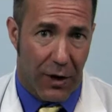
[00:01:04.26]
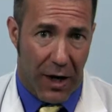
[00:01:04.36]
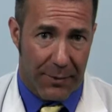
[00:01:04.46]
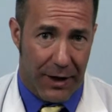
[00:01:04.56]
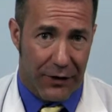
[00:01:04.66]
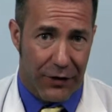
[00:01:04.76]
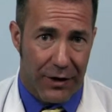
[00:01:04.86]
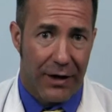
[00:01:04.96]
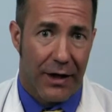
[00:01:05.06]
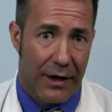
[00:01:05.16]
in
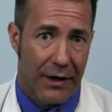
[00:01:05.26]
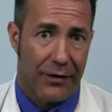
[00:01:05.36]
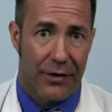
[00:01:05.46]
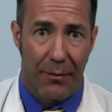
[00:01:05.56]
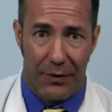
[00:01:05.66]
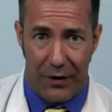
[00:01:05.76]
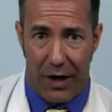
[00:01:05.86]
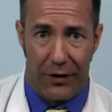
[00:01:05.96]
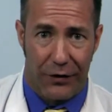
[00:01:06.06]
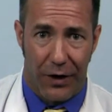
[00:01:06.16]
combination is
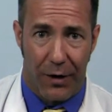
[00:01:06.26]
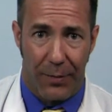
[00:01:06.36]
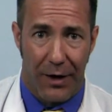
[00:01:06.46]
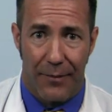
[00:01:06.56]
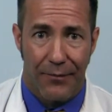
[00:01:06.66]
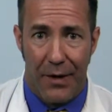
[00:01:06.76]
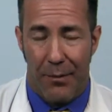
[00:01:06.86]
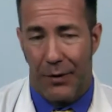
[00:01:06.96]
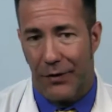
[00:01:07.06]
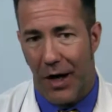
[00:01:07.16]
massage therapy.
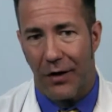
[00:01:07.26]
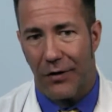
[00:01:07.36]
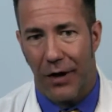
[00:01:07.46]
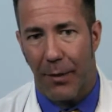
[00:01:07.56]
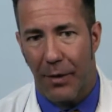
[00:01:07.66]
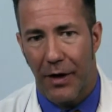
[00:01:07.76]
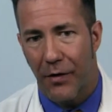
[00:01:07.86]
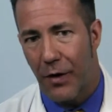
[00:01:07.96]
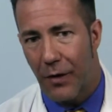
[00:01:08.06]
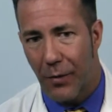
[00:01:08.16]
Massage
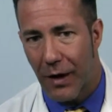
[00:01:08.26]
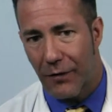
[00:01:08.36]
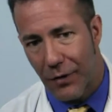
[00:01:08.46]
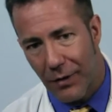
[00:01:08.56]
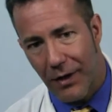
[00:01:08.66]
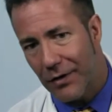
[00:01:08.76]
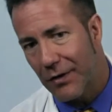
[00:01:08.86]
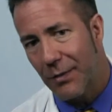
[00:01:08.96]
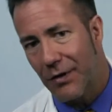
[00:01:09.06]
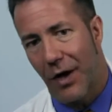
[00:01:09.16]
therapy, we have two
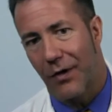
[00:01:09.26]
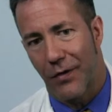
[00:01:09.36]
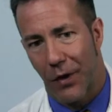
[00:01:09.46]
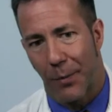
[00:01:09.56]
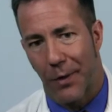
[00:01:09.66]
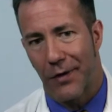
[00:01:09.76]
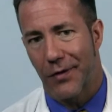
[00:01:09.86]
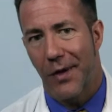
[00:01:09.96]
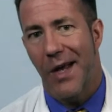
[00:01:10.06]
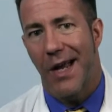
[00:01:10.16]
licensed massage
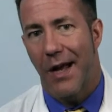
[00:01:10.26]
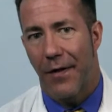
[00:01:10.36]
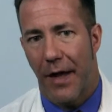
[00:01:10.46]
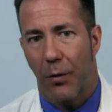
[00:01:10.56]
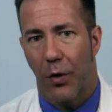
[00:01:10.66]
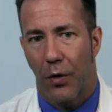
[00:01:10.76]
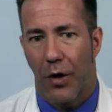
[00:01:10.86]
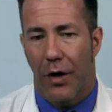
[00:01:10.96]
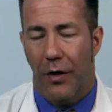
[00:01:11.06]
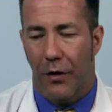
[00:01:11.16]
therapists. They will
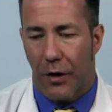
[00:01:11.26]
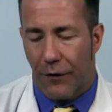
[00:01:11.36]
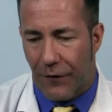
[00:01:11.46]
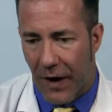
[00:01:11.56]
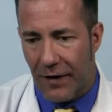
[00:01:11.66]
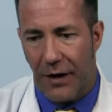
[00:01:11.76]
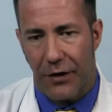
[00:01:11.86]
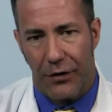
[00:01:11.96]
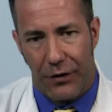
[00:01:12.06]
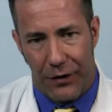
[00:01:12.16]
find the
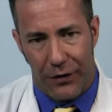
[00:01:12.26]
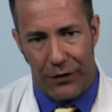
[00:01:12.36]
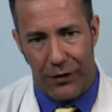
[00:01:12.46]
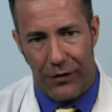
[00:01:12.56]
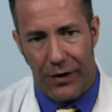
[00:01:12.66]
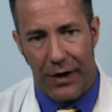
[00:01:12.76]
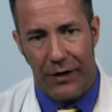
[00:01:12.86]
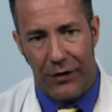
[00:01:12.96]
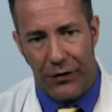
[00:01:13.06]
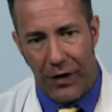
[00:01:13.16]
injured tissues
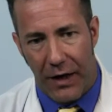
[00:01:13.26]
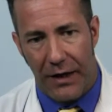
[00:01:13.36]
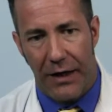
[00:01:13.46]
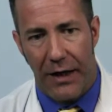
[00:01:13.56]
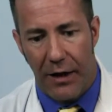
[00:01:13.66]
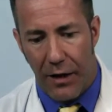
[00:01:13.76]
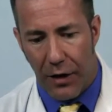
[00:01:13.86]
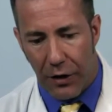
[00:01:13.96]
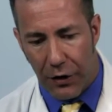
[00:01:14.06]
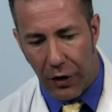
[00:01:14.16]
and gently
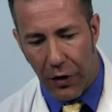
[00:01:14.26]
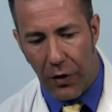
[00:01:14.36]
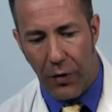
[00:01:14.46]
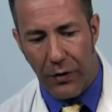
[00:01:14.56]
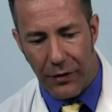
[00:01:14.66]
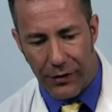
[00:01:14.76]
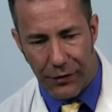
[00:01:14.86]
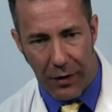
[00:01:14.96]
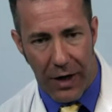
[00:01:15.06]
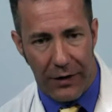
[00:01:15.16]
goad,
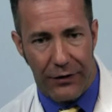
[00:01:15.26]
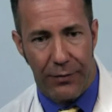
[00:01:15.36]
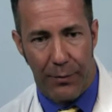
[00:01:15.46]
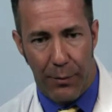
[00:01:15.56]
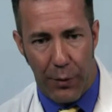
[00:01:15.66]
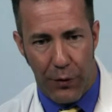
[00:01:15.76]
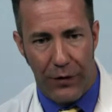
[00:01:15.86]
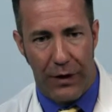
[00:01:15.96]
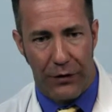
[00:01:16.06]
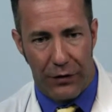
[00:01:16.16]
stretch, move
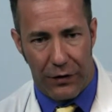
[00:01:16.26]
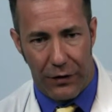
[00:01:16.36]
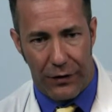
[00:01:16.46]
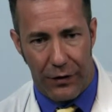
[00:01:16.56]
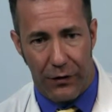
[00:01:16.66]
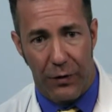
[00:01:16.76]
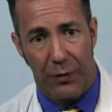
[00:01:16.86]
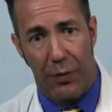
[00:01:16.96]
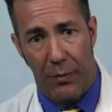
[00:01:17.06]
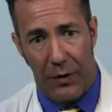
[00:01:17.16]
the injured tissues,
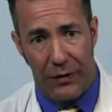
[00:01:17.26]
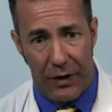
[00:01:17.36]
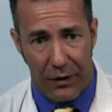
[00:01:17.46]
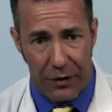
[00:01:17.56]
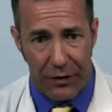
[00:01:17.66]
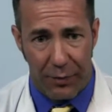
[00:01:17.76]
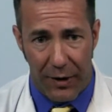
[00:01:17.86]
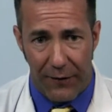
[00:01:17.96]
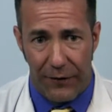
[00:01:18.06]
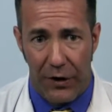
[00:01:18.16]
which promotes increased
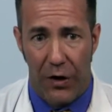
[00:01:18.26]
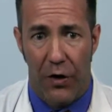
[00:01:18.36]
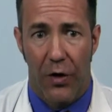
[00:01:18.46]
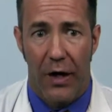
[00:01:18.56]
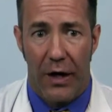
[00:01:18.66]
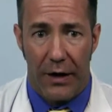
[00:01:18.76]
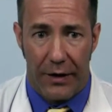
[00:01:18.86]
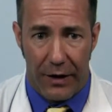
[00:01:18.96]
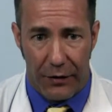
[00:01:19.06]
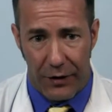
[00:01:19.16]
blood flow,
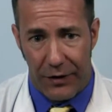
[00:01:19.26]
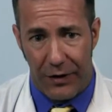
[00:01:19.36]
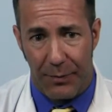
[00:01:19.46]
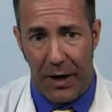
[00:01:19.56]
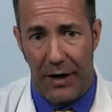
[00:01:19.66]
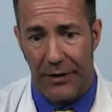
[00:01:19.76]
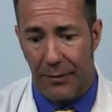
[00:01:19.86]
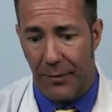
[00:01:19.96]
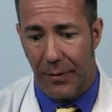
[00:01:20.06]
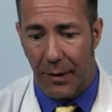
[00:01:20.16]
decreasing
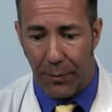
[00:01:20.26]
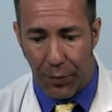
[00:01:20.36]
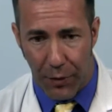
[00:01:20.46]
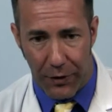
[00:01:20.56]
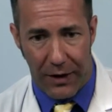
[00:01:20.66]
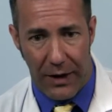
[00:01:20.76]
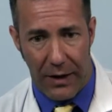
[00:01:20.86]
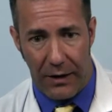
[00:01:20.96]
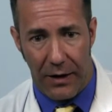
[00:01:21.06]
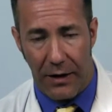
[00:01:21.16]
spasm, and promoting
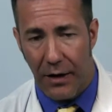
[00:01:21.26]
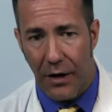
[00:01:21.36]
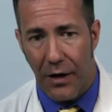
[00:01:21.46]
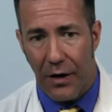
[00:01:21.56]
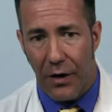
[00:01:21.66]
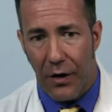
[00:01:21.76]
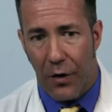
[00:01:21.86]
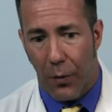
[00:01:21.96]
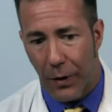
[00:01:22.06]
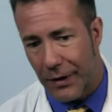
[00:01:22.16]
healing.
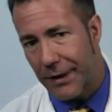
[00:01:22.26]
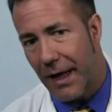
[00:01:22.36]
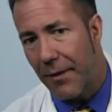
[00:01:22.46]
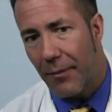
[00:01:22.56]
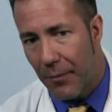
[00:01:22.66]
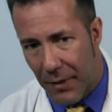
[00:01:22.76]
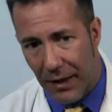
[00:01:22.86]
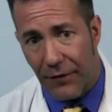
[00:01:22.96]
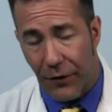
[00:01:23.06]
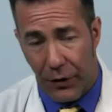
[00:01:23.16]
What does that
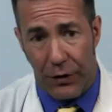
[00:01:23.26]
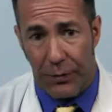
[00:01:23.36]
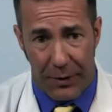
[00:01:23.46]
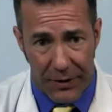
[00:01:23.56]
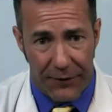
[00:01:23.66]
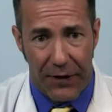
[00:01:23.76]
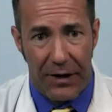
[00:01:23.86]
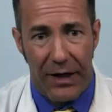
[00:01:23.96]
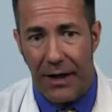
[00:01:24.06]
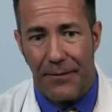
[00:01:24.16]
mean for you
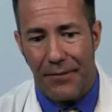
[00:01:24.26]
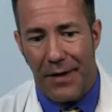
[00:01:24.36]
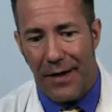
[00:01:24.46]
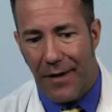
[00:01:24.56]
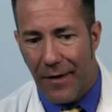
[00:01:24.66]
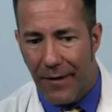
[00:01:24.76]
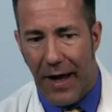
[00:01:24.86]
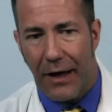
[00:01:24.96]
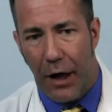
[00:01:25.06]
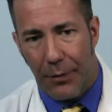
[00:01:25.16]
specifically?
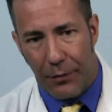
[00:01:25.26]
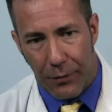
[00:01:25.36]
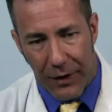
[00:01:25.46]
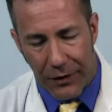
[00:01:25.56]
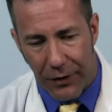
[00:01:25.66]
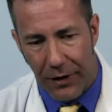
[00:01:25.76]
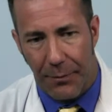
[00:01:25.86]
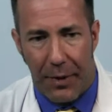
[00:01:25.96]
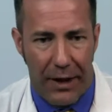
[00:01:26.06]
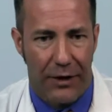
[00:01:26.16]
That helps get you out of the
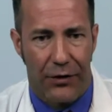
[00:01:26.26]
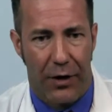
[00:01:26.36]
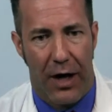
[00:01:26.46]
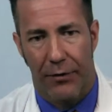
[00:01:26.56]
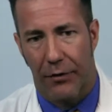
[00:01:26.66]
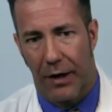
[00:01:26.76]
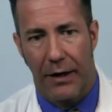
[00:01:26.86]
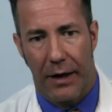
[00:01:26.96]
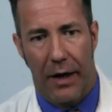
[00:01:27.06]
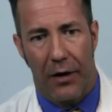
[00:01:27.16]
pain that you're having
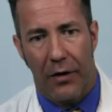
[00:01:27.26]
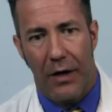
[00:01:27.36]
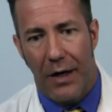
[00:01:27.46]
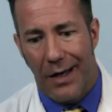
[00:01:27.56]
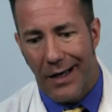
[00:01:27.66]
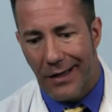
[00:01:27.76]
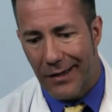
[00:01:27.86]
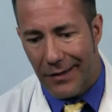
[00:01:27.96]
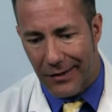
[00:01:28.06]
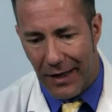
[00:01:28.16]
right now.
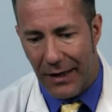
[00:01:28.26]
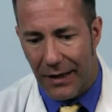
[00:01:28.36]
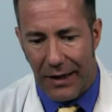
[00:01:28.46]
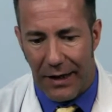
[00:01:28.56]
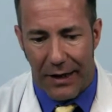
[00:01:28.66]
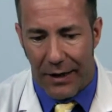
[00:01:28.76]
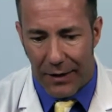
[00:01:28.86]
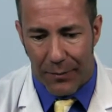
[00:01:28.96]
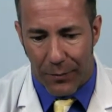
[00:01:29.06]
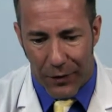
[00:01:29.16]
Secondly,
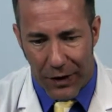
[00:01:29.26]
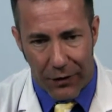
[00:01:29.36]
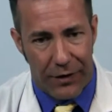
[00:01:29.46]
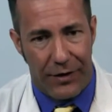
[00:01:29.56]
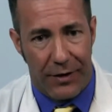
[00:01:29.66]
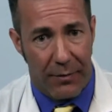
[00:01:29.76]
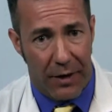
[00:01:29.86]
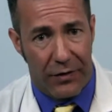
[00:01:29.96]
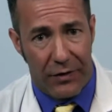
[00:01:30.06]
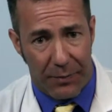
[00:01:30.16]
it decreases the
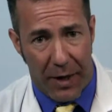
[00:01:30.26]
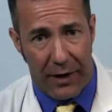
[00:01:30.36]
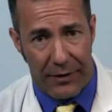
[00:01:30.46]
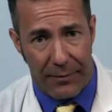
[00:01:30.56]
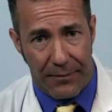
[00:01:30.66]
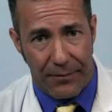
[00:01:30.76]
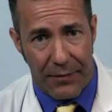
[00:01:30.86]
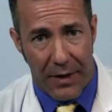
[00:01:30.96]
muscle spasm.